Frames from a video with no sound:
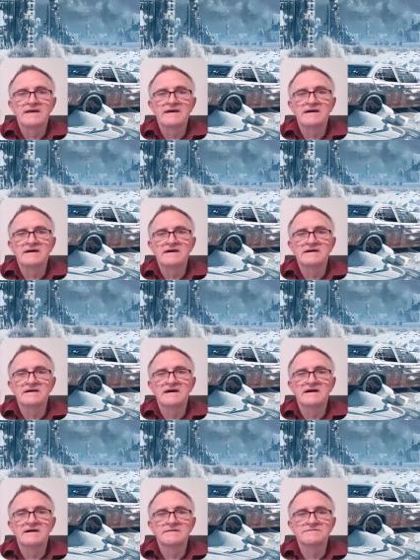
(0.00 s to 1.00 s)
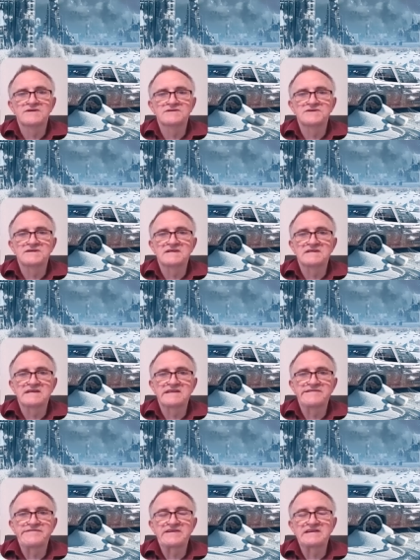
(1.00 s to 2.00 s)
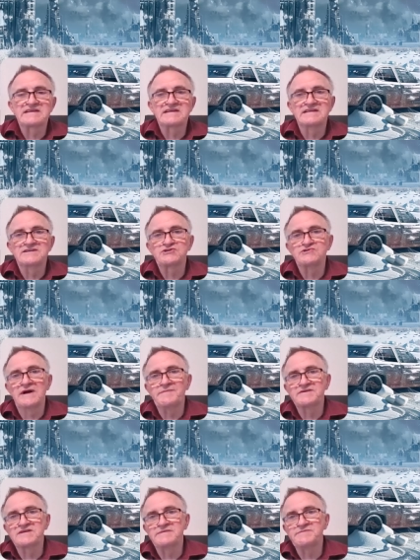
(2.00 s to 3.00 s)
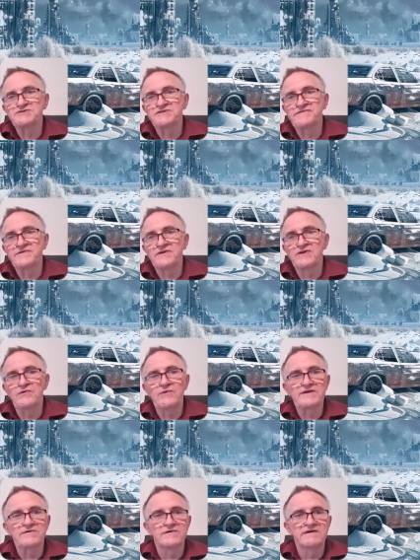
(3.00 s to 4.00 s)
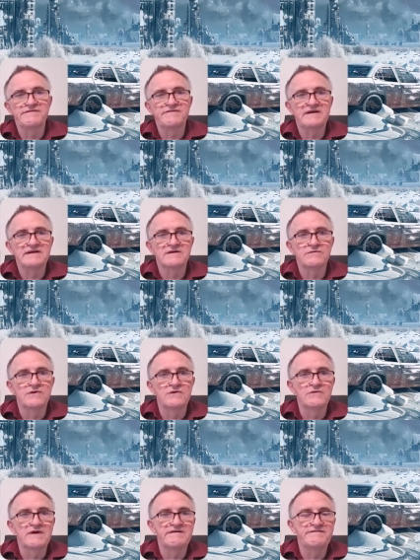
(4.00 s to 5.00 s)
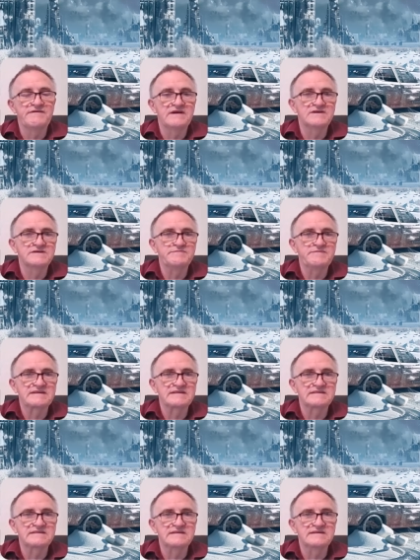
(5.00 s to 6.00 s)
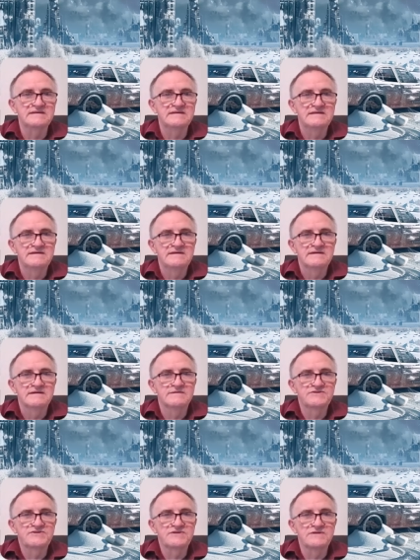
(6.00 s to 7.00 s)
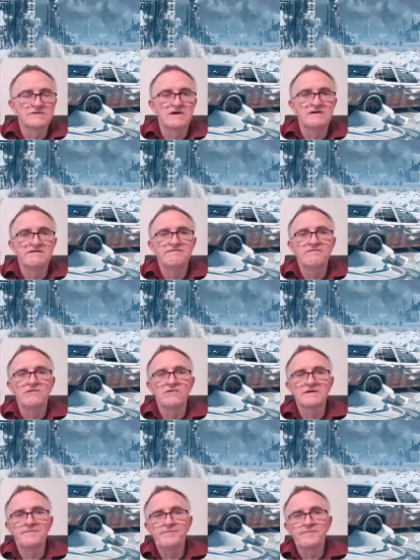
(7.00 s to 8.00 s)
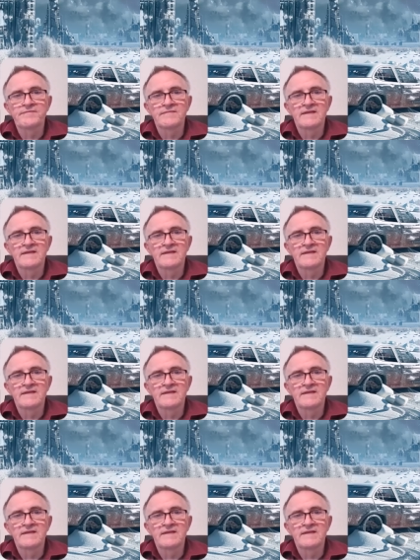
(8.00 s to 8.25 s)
as a significantly less drop in temperature from the Kuwait oil well fires back in the original Gulf War